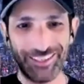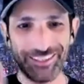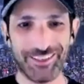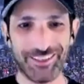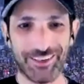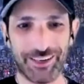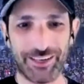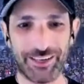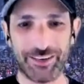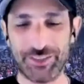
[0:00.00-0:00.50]

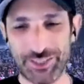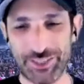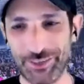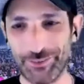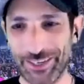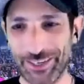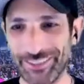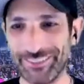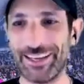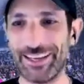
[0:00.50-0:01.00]
Knowing if shit
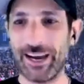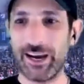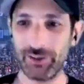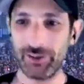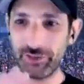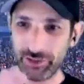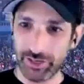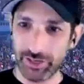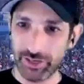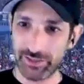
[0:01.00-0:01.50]
went
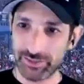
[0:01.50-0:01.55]
down, you guys can